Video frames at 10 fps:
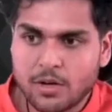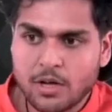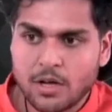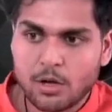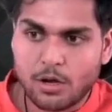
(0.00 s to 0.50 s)

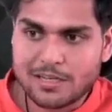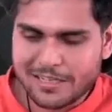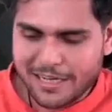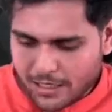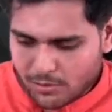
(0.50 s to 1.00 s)
constant
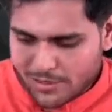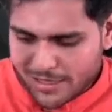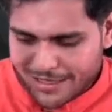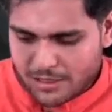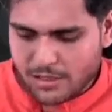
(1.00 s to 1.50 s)
user is
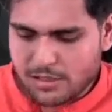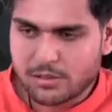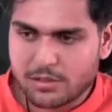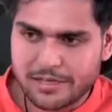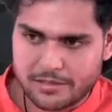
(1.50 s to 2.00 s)
equals to
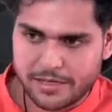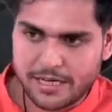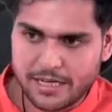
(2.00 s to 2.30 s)
this, right?